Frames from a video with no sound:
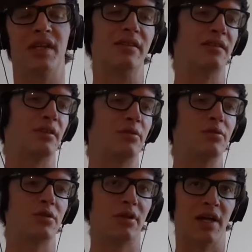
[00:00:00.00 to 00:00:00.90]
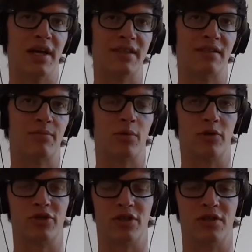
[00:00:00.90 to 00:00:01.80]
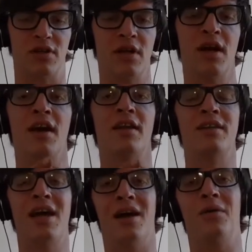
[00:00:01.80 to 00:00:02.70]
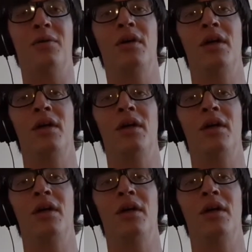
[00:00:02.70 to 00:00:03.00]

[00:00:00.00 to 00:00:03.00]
institutionalized portion. Now,